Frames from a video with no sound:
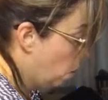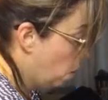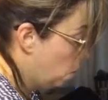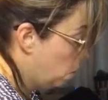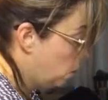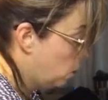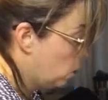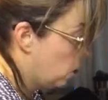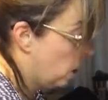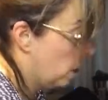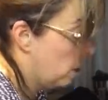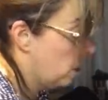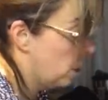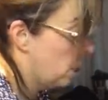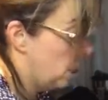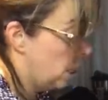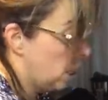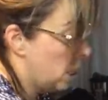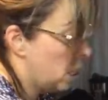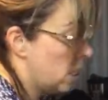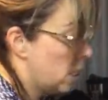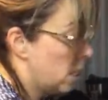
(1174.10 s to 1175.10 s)
Parmesan
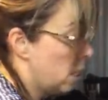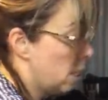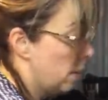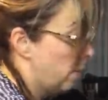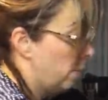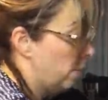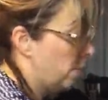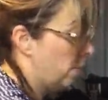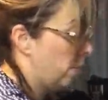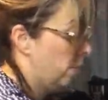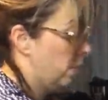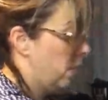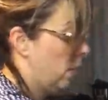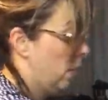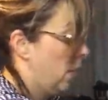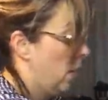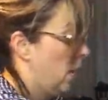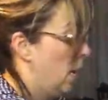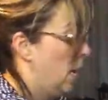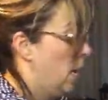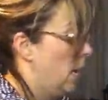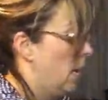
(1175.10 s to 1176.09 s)
cheese.
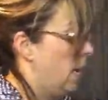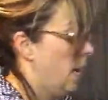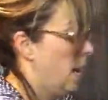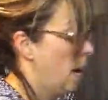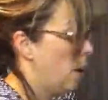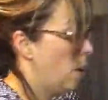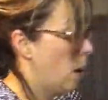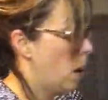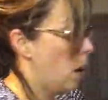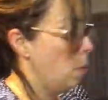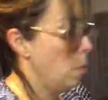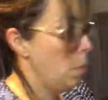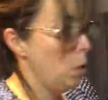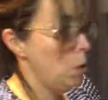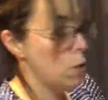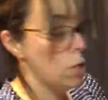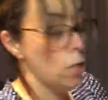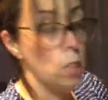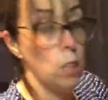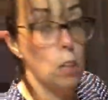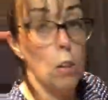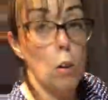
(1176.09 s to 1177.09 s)
Now I'm
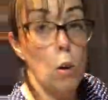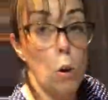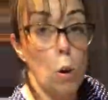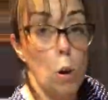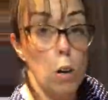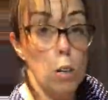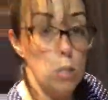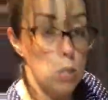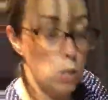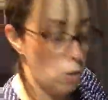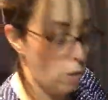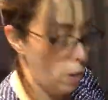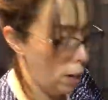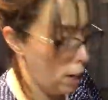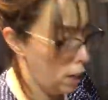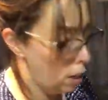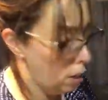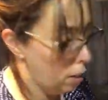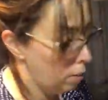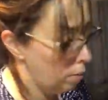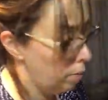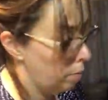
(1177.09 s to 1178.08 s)
using the coarse
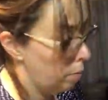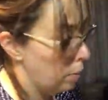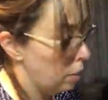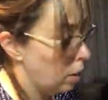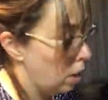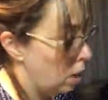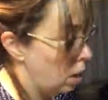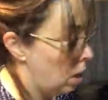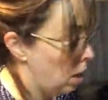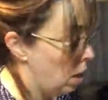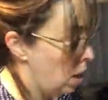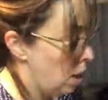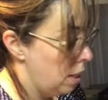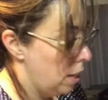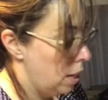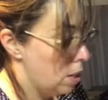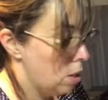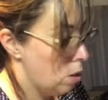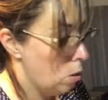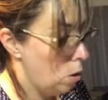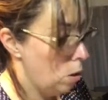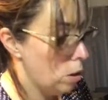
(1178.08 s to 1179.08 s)
grater.
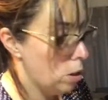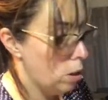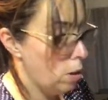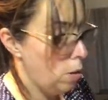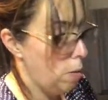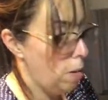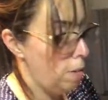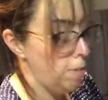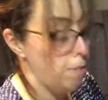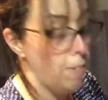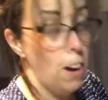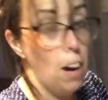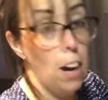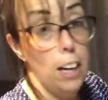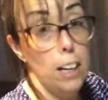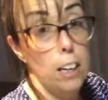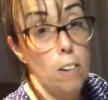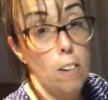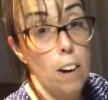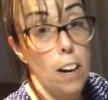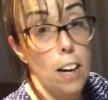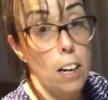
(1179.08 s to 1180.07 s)
There's also a
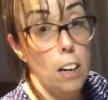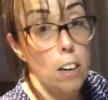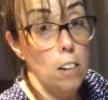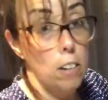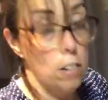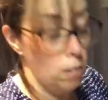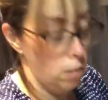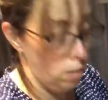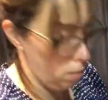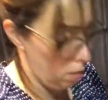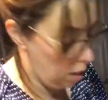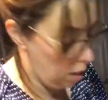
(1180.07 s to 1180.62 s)
fine grater,